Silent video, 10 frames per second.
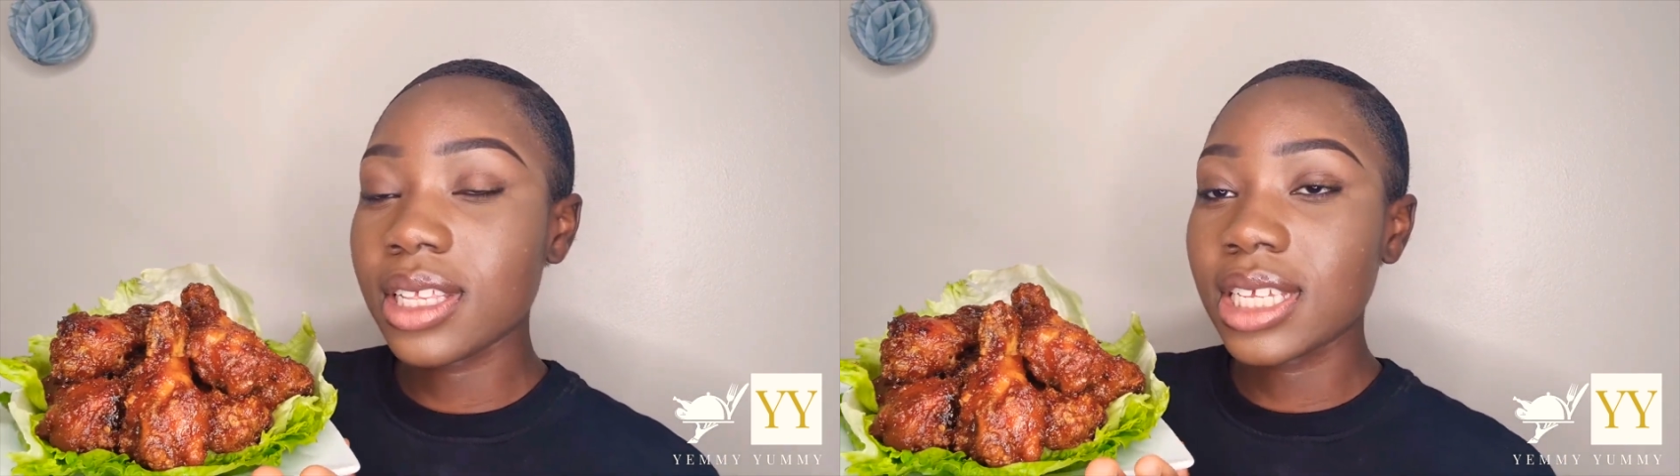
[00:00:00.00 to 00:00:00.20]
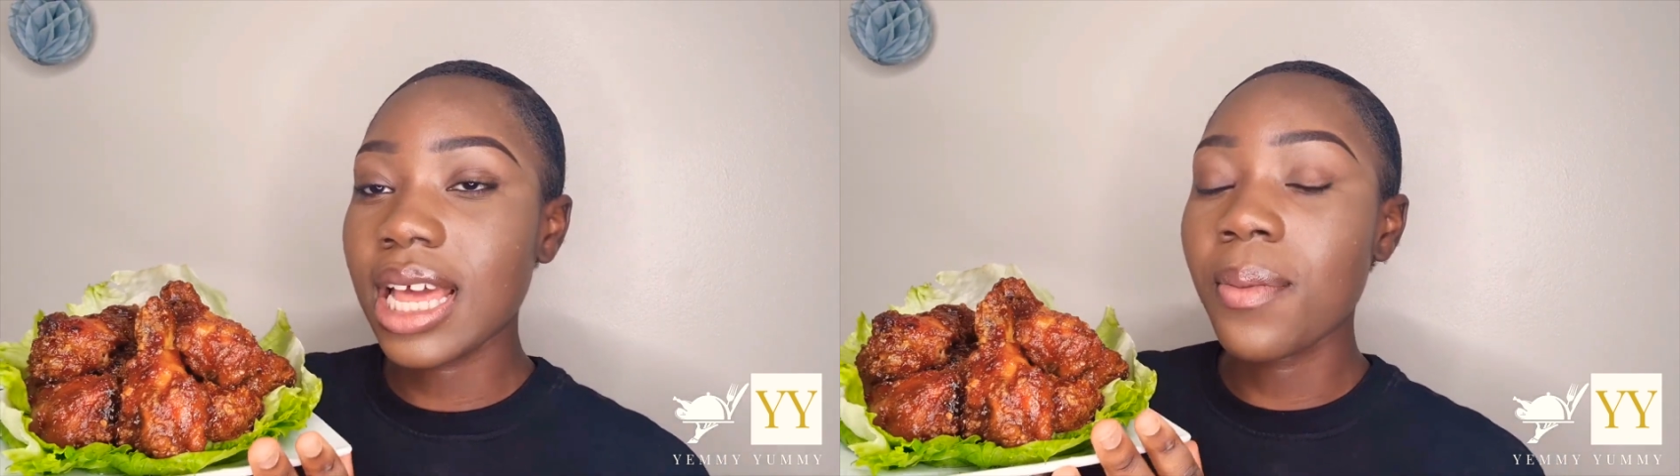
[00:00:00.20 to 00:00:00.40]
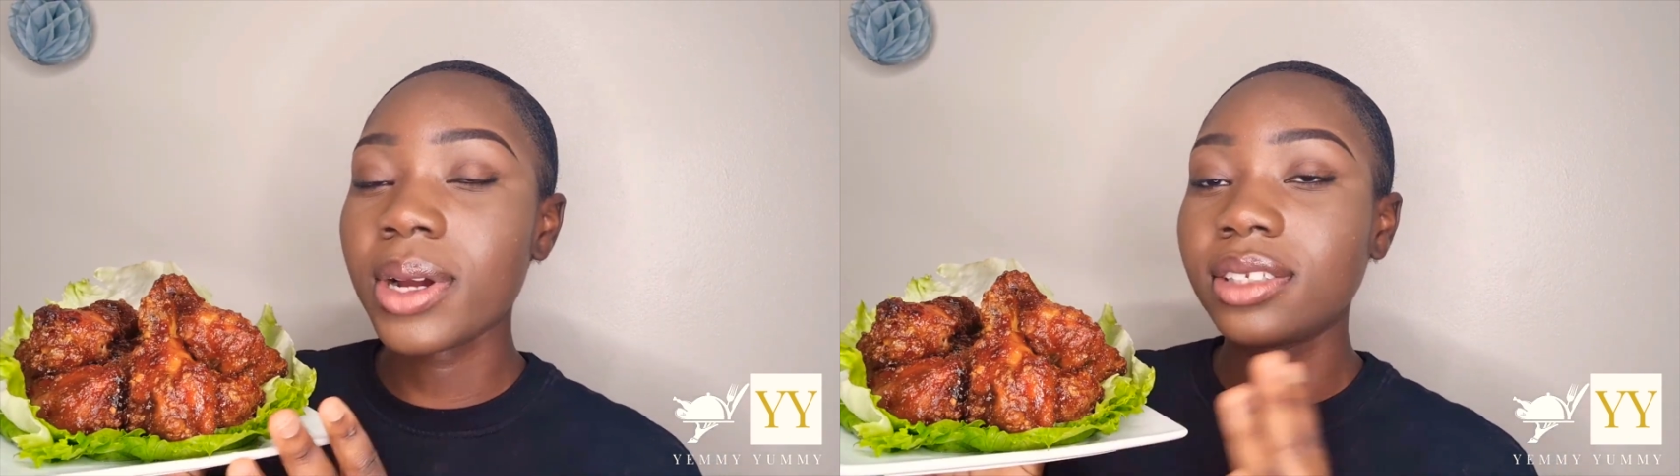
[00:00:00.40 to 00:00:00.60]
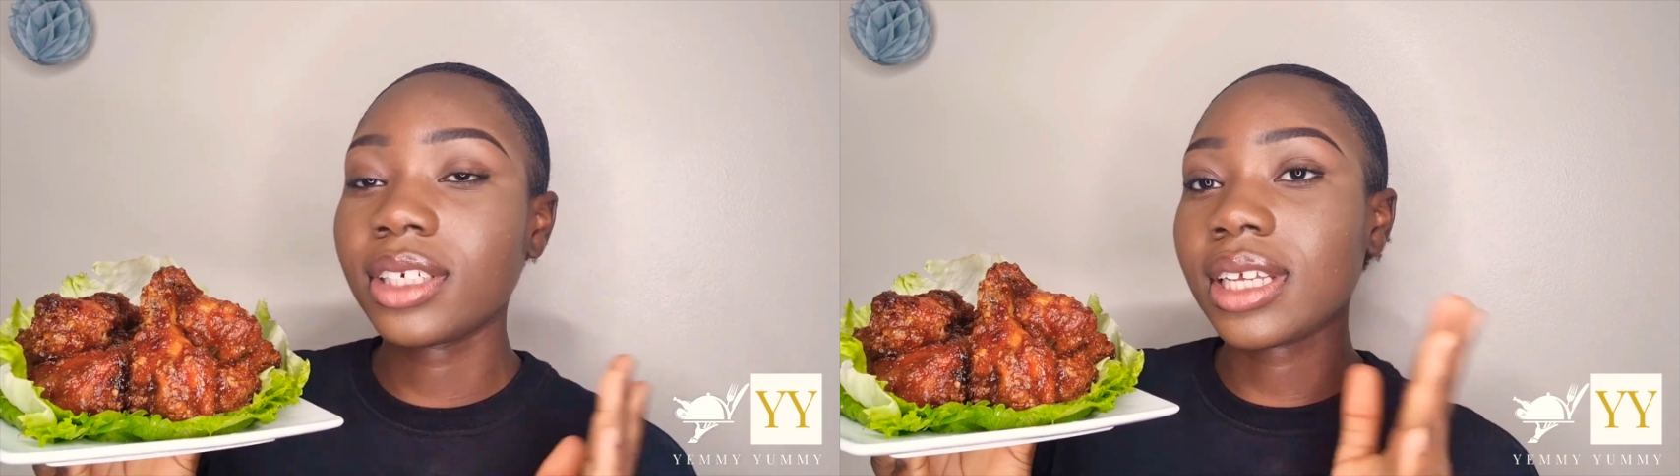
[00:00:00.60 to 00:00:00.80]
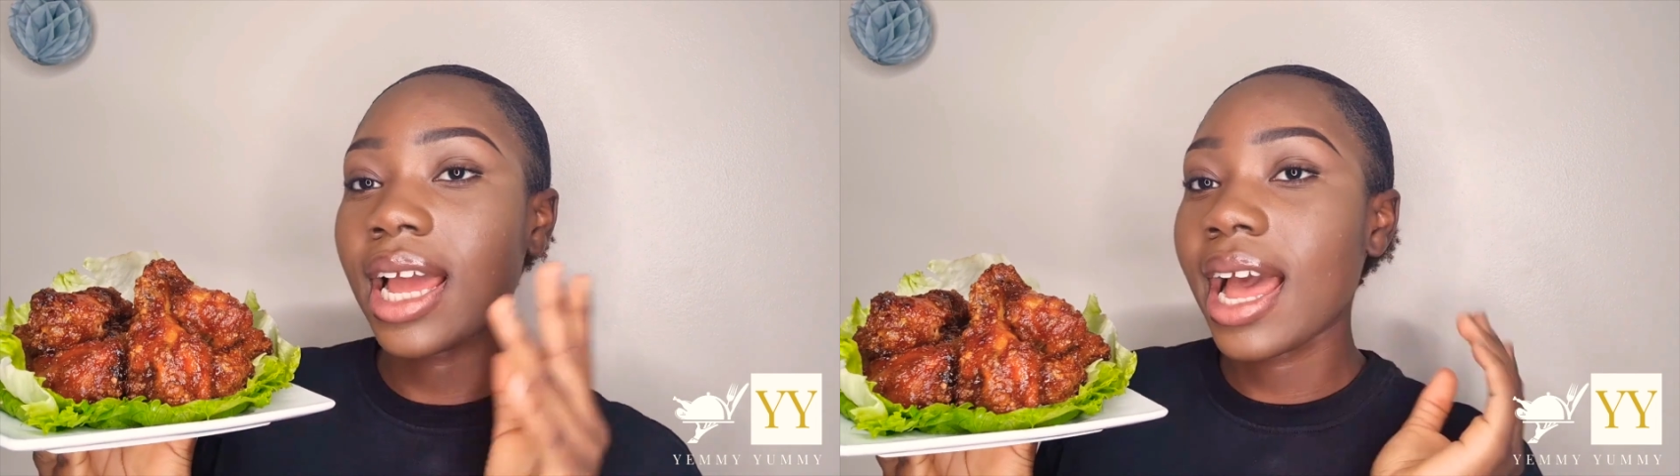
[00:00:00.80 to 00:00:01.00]
because I
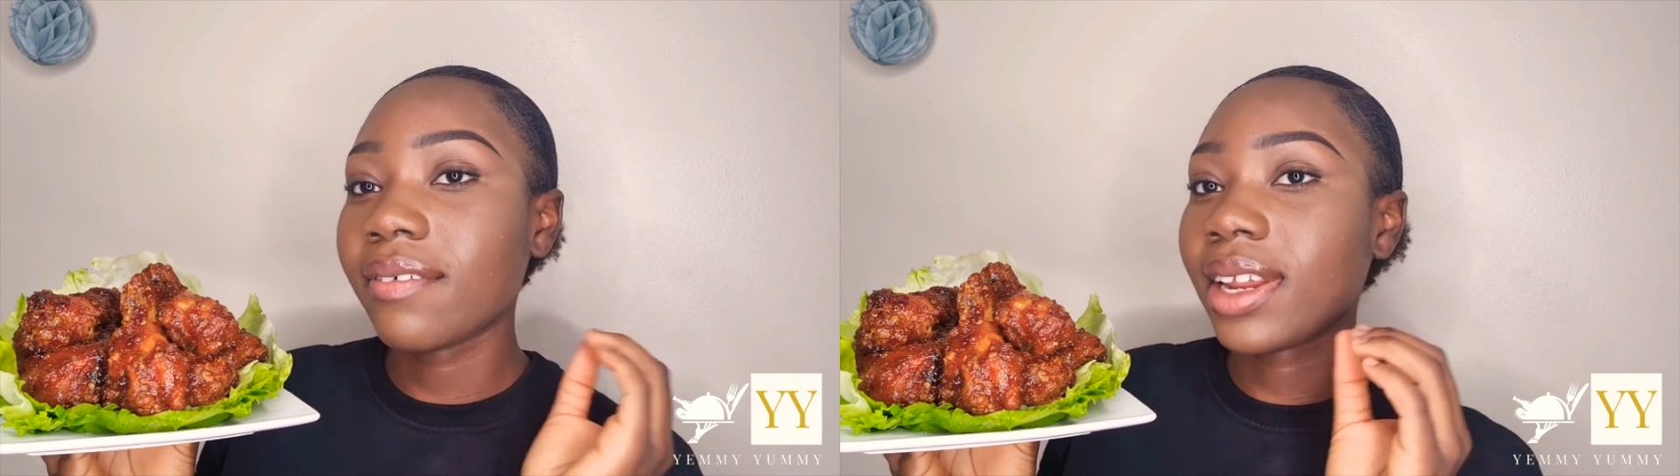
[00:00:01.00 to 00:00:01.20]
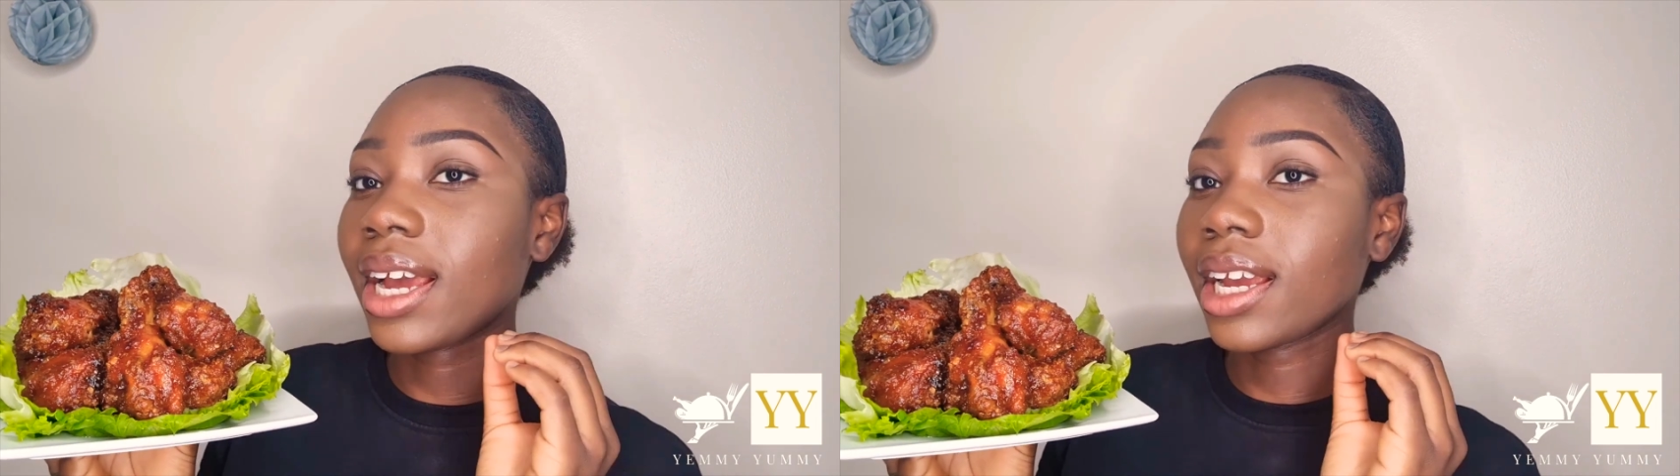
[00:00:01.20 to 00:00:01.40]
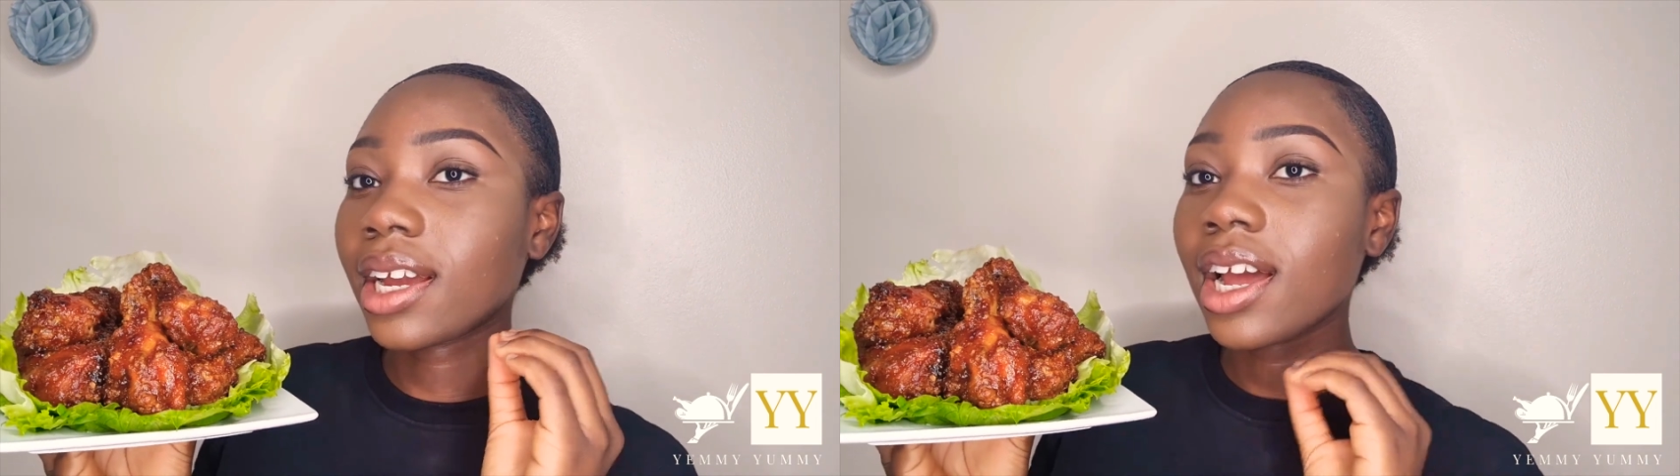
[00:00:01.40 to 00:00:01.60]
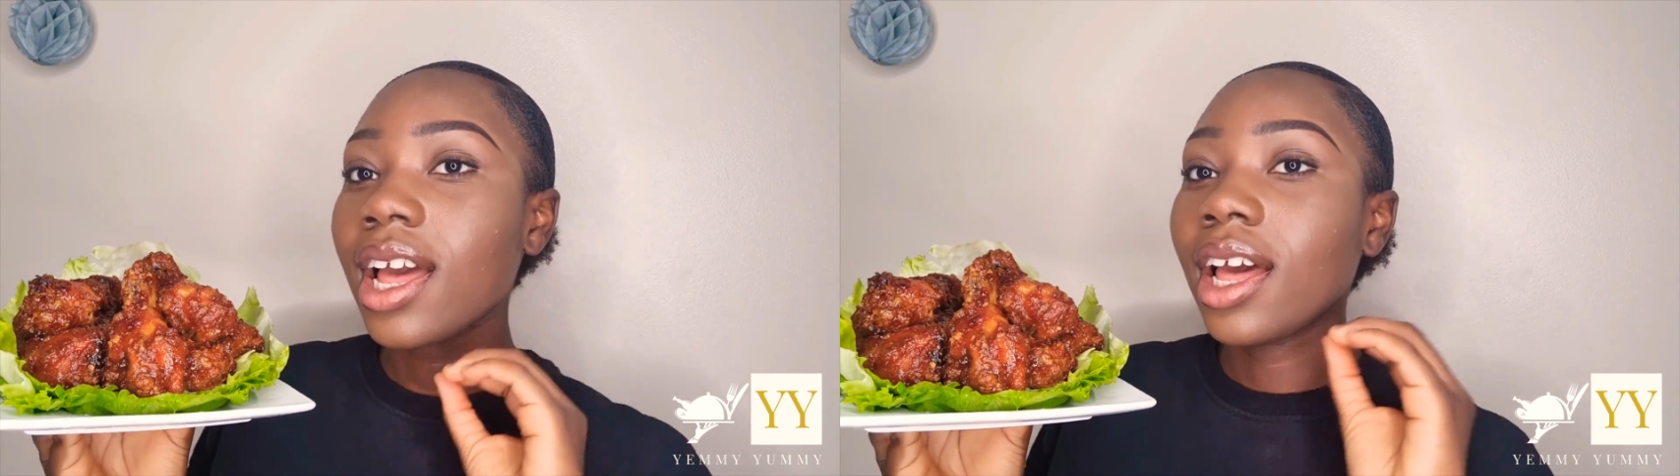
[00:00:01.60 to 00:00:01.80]
wanted to have like